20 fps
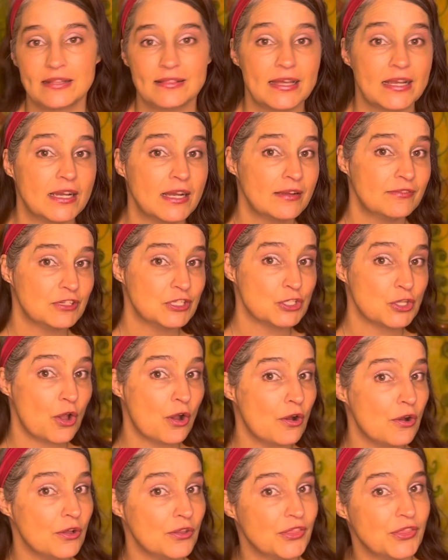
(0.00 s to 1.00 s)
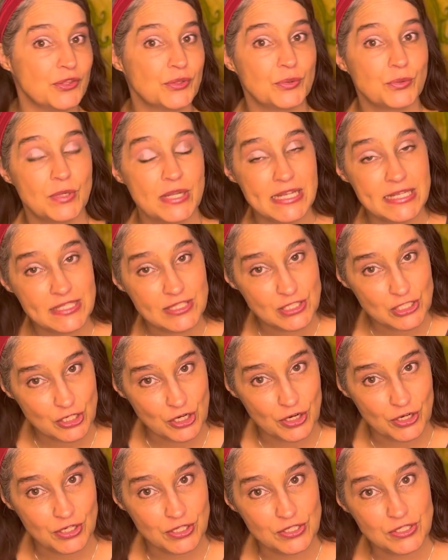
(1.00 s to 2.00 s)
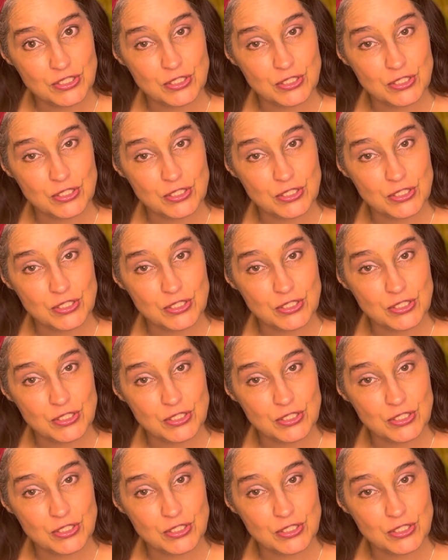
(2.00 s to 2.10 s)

that covers all 3 stars.